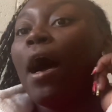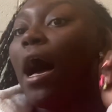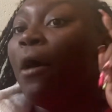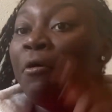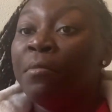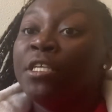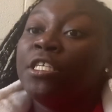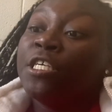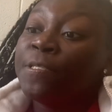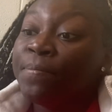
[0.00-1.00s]
I will mention
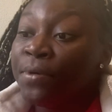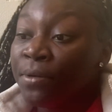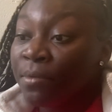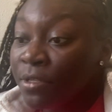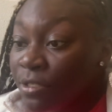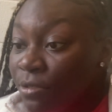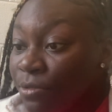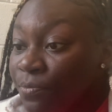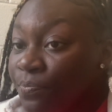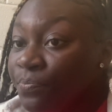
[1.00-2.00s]
experimental